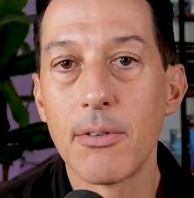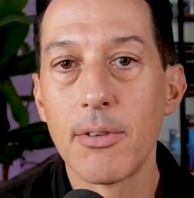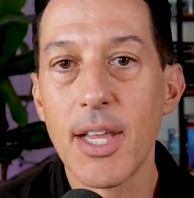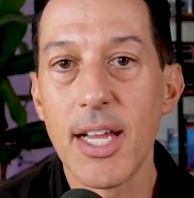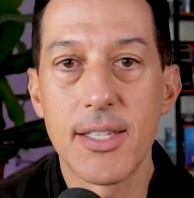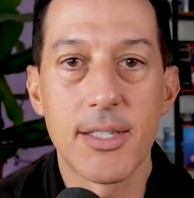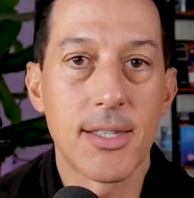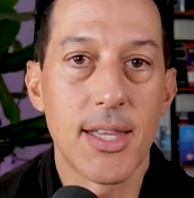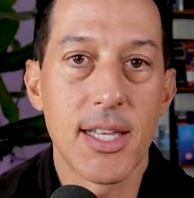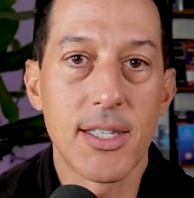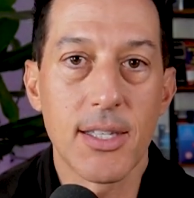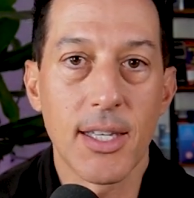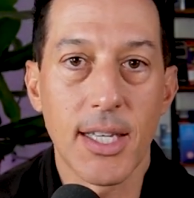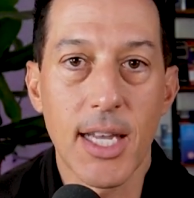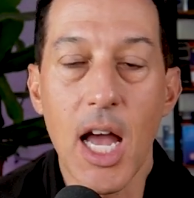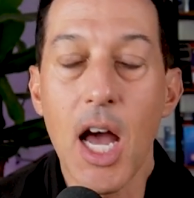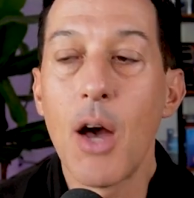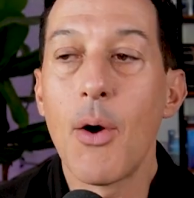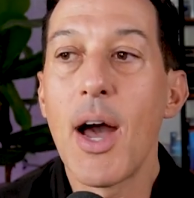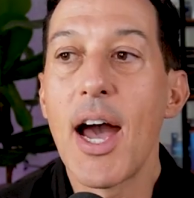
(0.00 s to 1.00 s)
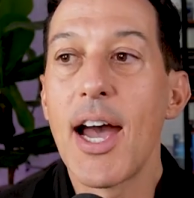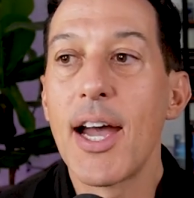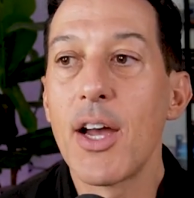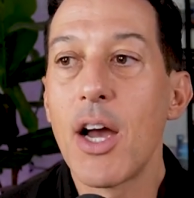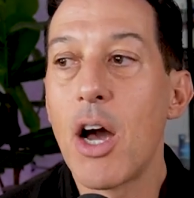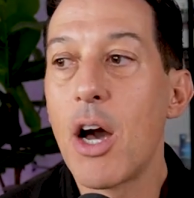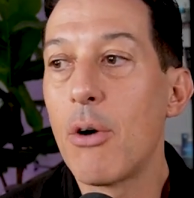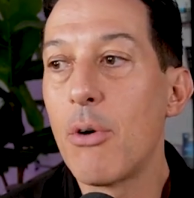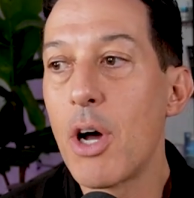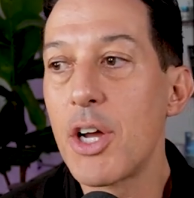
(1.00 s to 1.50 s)
That's, that's like how high,
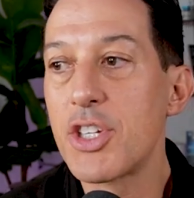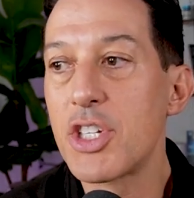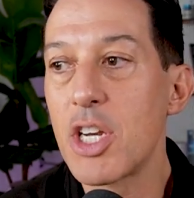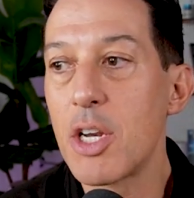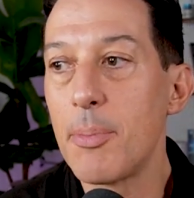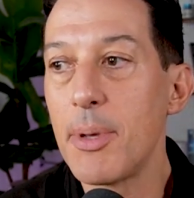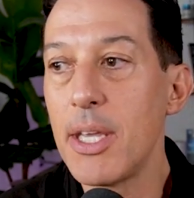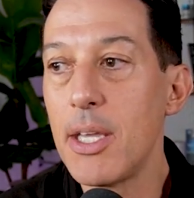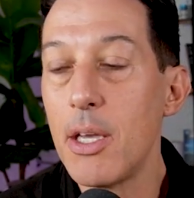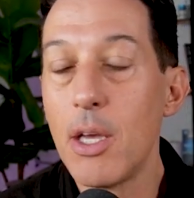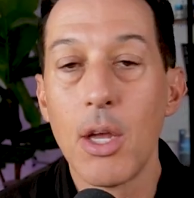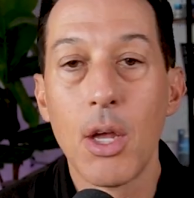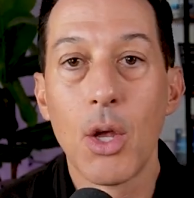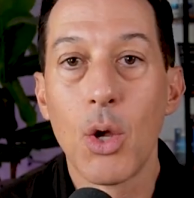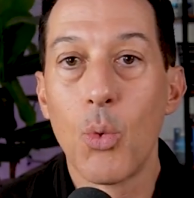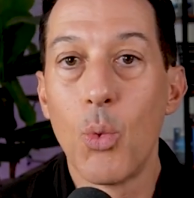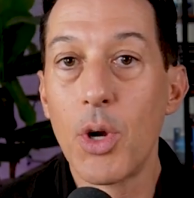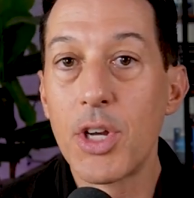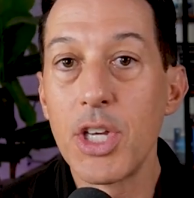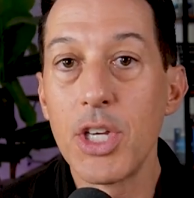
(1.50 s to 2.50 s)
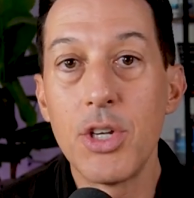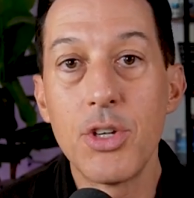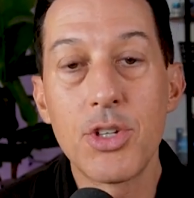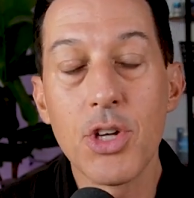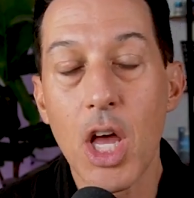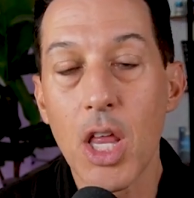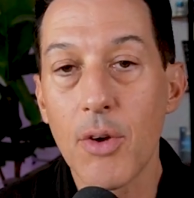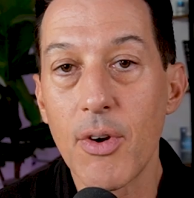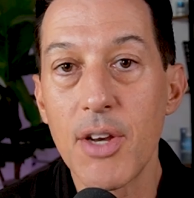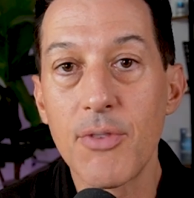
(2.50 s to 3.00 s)
how hot should it be? What can you
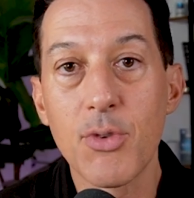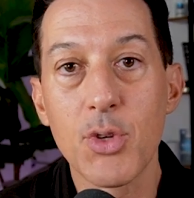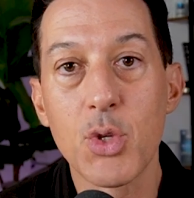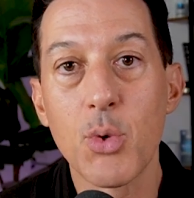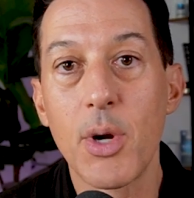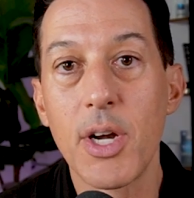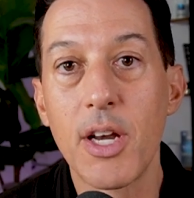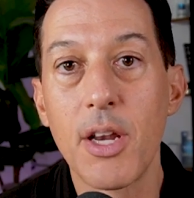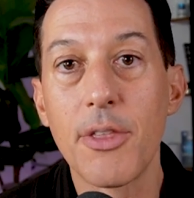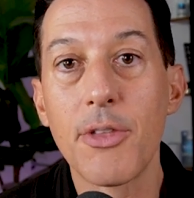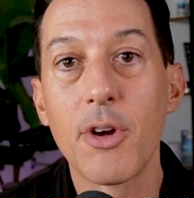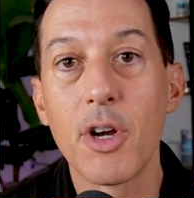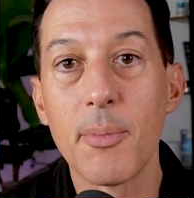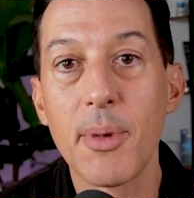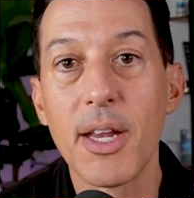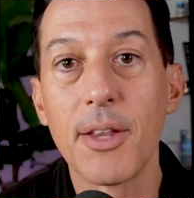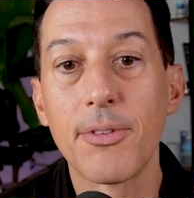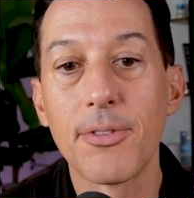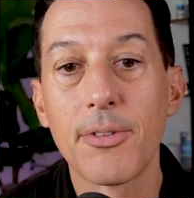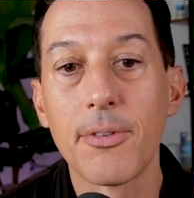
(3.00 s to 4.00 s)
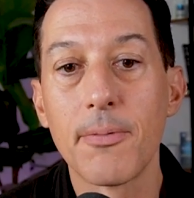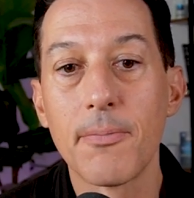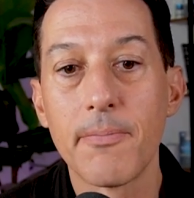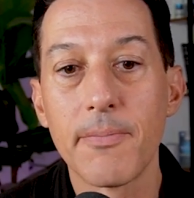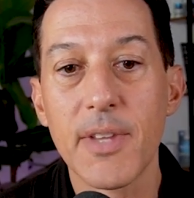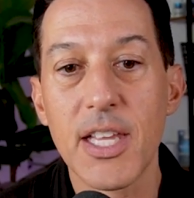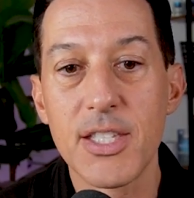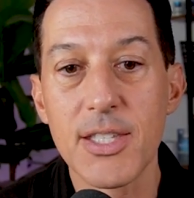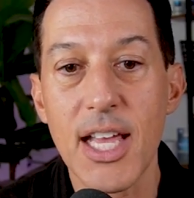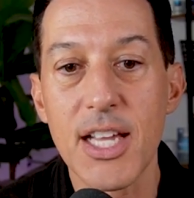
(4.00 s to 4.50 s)
tolerate for twenty to thirty minutes?
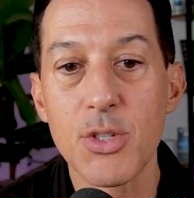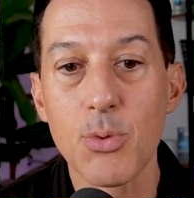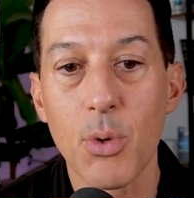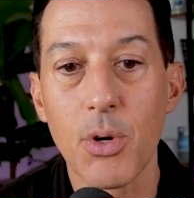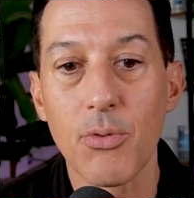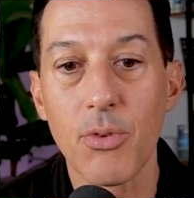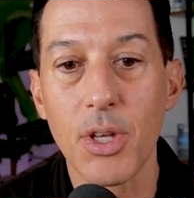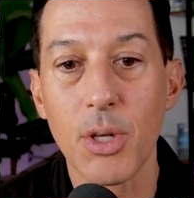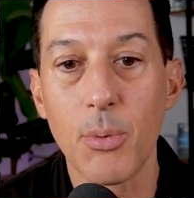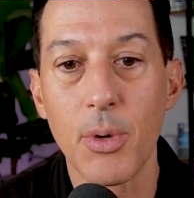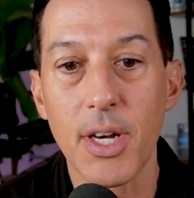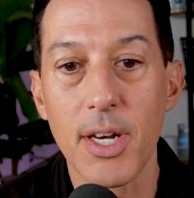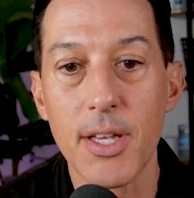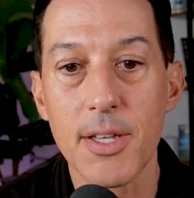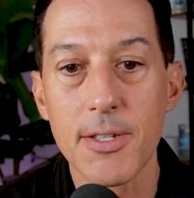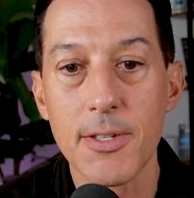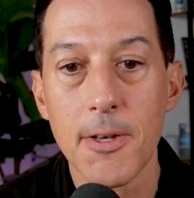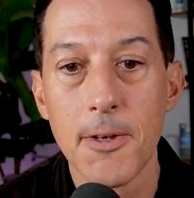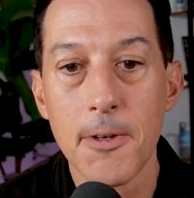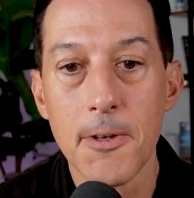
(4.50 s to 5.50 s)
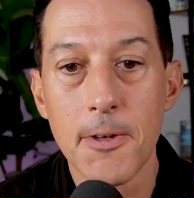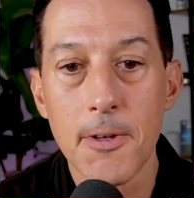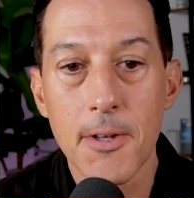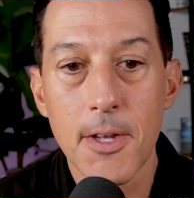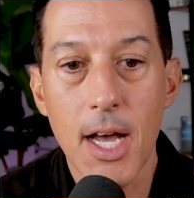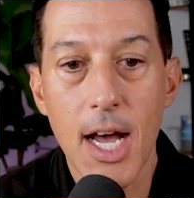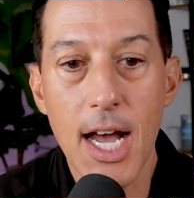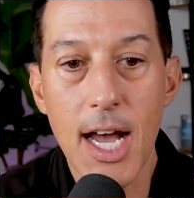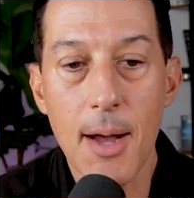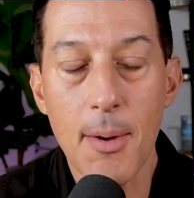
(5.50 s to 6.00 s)
That, that's what, really what it is.
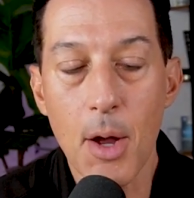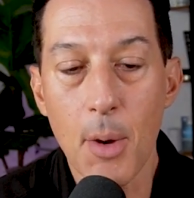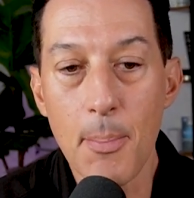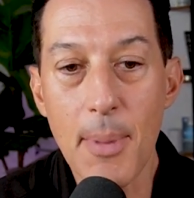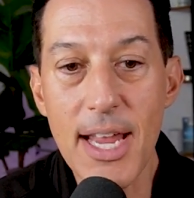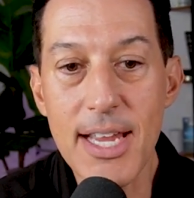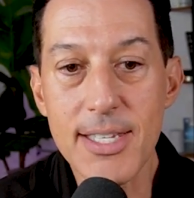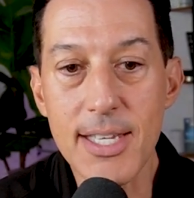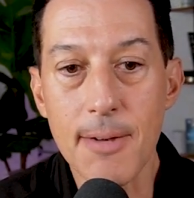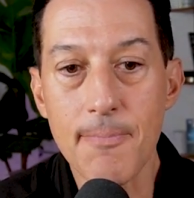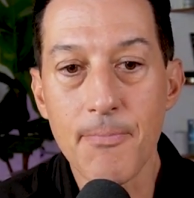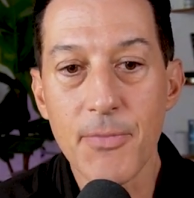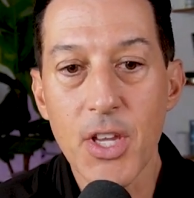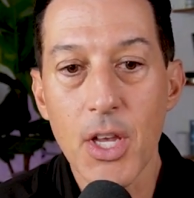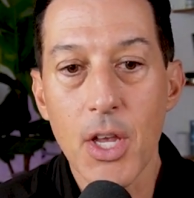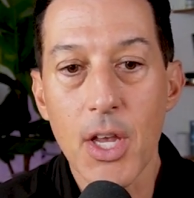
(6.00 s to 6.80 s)
Uh, amazing.